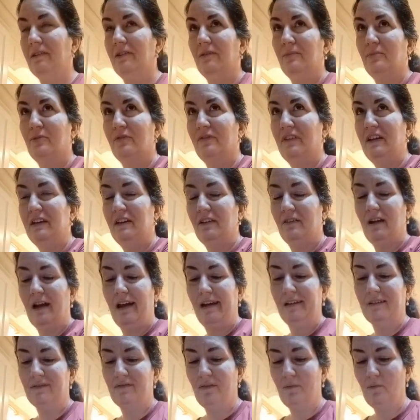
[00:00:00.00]
prevent your
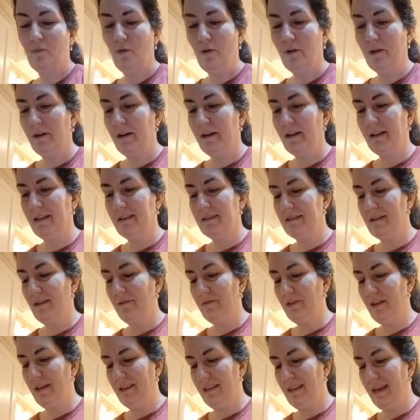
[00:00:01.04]
eyes from watering and stuff
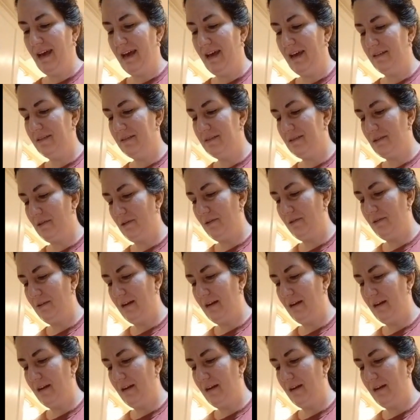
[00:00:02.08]
like that. So